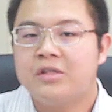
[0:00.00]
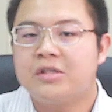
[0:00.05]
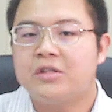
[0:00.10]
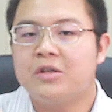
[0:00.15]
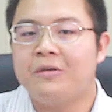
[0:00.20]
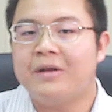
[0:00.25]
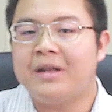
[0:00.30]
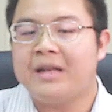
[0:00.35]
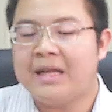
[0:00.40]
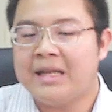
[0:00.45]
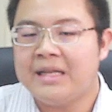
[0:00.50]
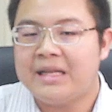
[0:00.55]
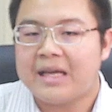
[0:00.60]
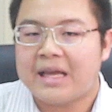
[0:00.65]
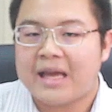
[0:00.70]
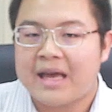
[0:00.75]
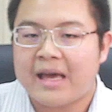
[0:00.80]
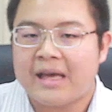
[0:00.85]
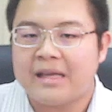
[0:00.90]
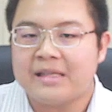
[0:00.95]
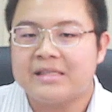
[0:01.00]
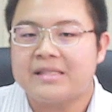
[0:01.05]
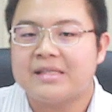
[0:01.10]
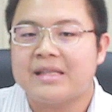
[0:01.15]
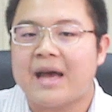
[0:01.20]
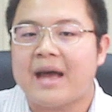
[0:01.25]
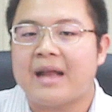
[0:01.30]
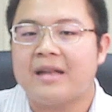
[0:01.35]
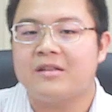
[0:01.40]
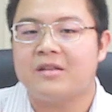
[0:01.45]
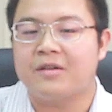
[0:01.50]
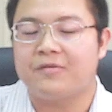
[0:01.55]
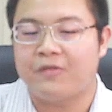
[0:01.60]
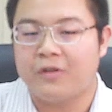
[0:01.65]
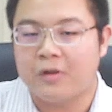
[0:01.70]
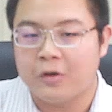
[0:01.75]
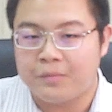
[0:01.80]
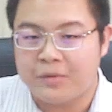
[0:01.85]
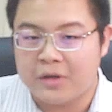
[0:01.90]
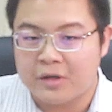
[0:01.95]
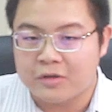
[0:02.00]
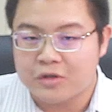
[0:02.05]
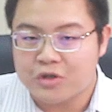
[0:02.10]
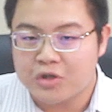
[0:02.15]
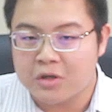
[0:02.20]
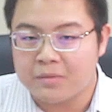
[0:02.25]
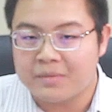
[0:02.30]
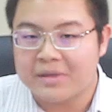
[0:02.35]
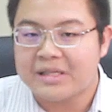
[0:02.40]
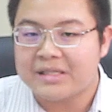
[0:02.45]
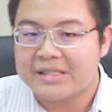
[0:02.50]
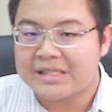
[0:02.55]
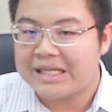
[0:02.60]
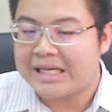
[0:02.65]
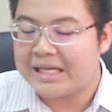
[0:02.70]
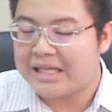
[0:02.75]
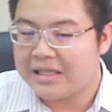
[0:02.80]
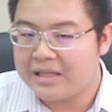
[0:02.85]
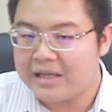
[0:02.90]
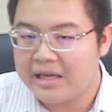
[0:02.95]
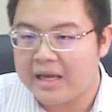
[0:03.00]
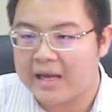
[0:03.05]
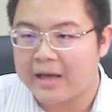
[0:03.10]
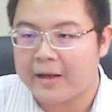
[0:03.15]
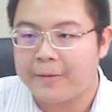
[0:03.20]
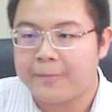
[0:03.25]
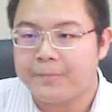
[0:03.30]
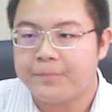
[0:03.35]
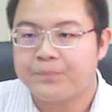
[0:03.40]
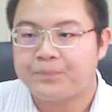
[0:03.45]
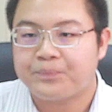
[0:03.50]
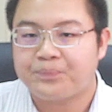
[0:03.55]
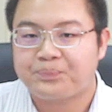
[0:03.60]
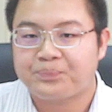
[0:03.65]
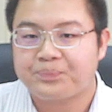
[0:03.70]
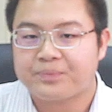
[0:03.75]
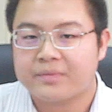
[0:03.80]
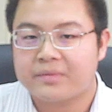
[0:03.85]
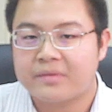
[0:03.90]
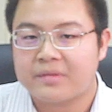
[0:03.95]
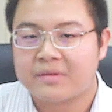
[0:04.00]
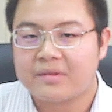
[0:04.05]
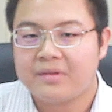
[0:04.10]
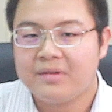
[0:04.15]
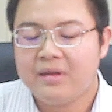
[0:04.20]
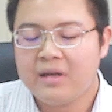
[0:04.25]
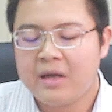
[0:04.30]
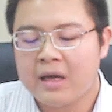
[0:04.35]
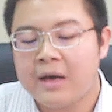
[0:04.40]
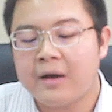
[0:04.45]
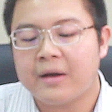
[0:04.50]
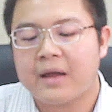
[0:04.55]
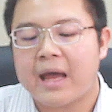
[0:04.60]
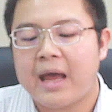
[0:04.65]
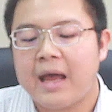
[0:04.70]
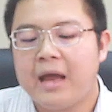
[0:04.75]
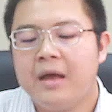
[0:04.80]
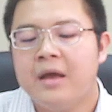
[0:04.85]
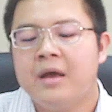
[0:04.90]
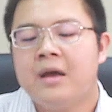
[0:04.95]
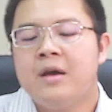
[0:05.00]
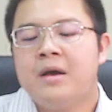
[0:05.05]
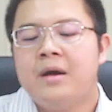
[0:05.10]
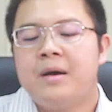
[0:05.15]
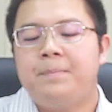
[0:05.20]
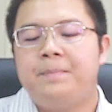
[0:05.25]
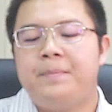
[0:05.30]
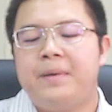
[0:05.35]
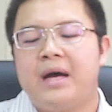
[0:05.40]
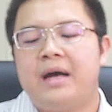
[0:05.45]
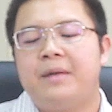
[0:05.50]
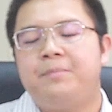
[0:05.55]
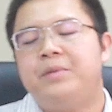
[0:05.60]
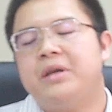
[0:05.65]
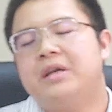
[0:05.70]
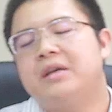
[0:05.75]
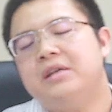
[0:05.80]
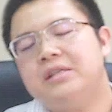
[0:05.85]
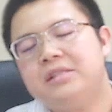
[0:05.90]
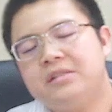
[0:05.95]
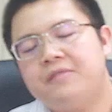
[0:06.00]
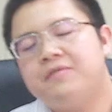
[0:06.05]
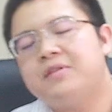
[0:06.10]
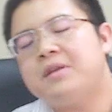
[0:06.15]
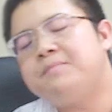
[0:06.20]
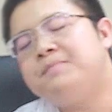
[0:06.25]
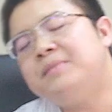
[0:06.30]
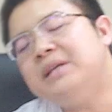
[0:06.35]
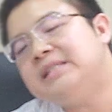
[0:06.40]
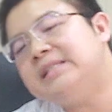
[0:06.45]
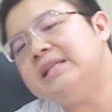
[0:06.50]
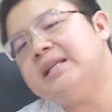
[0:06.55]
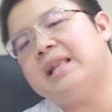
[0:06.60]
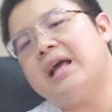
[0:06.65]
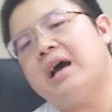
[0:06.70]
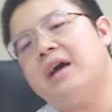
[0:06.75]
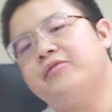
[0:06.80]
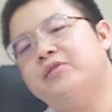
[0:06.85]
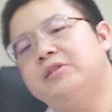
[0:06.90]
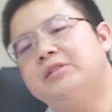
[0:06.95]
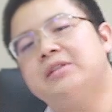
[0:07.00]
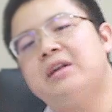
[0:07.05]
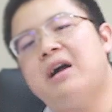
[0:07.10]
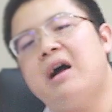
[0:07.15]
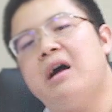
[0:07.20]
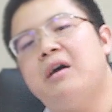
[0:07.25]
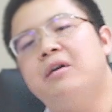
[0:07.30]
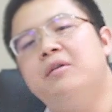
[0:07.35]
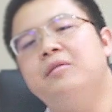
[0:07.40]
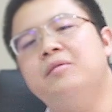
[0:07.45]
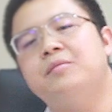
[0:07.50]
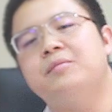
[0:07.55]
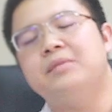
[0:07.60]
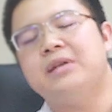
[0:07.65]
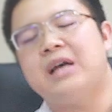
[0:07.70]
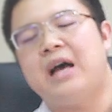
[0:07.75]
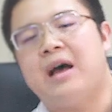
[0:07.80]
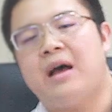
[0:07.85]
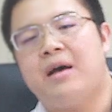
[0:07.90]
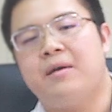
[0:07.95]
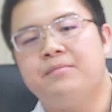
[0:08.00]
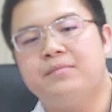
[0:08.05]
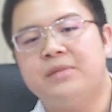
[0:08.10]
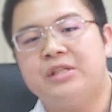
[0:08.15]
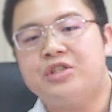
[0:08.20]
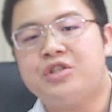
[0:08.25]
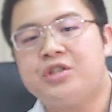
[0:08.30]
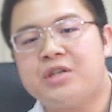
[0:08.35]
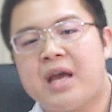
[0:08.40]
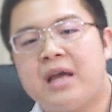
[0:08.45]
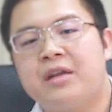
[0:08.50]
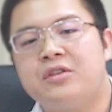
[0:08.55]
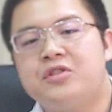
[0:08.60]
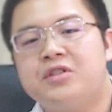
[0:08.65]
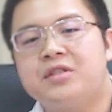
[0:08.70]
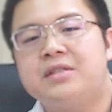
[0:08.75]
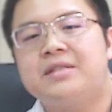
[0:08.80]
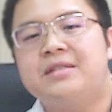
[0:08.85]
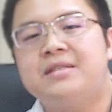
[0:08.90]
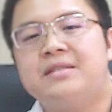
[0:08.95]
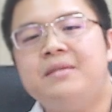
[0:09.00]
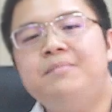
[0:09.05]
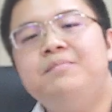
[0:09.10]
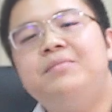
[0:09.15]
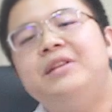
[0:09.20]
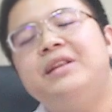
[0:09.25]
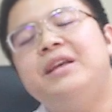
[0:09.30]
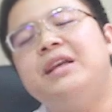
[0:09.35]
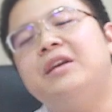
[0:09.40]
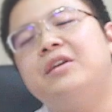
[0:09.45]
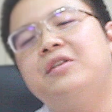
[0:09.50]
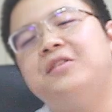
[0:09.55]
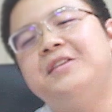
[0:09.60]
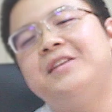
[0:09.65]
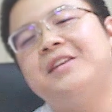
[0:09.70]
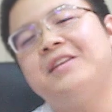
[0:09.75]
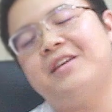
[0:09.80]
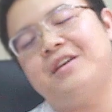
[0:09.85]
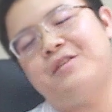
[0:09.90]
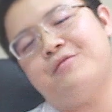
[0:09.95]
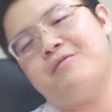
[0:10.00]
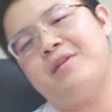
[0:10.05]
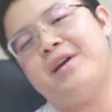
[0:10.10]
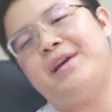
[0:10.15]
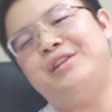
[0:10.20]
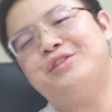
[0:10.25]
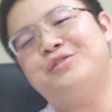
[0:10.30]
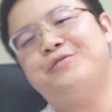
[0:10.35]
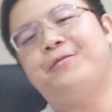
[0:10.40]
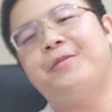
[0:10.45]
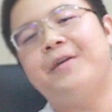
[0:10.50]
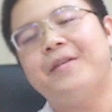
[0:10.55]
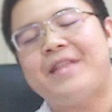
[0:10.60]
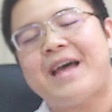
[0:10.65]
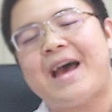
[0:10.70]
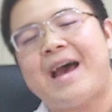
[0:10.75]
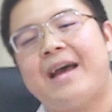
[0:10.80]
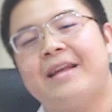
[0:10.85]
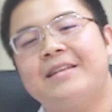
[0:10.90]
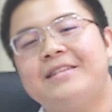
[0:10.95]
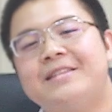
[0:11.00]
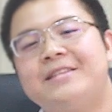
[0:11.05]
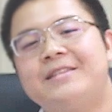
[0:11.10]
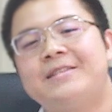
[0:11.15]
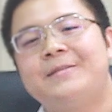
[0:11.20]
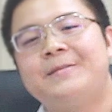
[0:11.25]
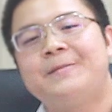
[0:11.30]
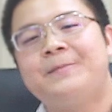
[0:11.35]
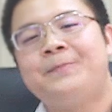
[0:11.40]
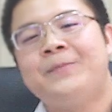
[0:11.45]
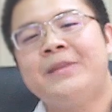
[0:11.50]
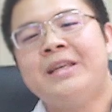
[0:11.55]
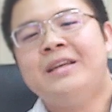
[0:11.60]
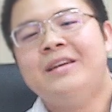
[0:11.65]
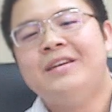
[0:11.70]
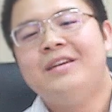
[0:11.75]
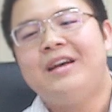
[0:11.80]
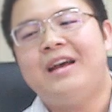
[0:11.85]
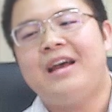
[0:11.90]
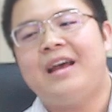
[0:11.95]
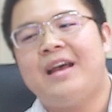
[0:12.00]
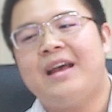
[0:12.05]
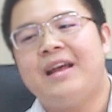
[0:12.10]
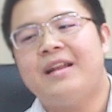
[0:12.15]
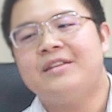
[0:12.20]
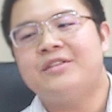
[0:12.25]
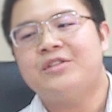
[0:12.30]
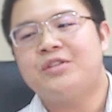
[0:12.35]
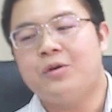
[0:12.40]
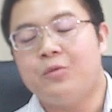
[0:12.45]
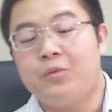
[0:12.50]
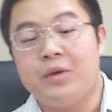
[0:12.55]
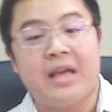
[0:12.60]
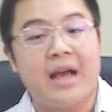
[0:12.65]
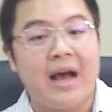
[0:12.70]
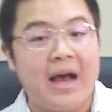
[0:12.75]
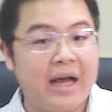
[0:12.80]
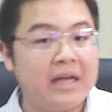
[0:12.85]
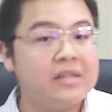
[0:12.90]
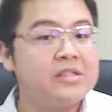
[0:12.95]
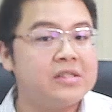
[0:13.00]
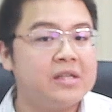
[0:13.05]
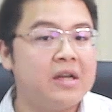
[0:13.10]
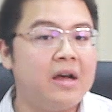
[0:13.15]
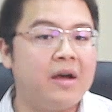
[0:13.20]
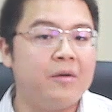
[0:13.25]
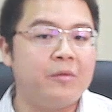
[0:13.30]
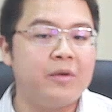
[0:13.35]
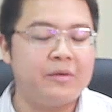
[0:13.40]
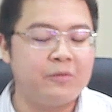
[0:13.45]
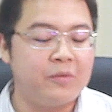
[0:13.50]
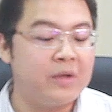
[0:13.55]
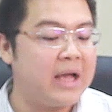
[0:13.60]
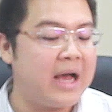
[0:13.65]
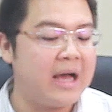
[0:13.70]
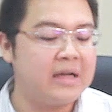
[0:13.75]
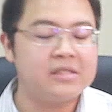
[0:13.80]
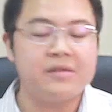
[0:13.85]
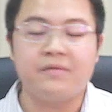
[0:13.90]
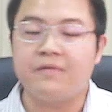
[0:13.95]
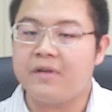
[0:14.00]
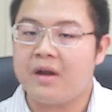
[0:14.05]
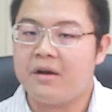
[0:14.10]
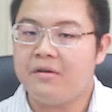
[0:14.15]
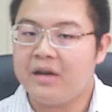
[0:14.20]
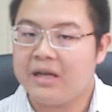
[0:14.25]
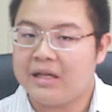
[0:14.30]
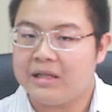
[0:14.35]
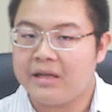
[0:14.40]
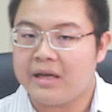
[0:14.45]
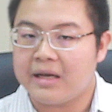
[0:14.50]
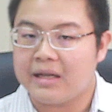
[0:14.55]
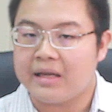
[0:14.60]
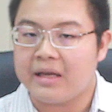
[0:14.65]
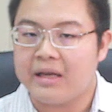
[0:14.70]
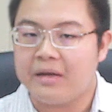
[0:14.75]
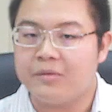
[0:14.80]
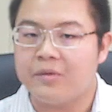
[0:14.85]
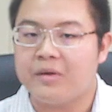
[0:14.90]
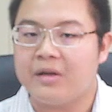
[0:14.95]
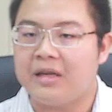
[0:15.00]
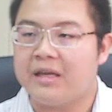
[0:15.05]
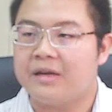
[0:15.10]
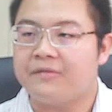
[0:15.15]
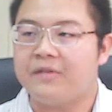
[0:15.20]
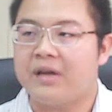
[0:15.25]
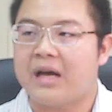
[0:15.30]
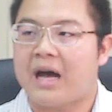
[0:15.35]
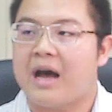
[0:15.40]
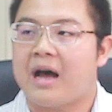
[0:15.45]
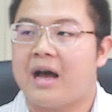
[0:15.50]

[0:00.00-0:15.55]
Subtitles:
so it indicates that the fallopian tube is clear. Okay. But because of the busy lifestyle, Miss Chang just simply couldn't arrange for that. And so we asked her, we asked her very clearly, we've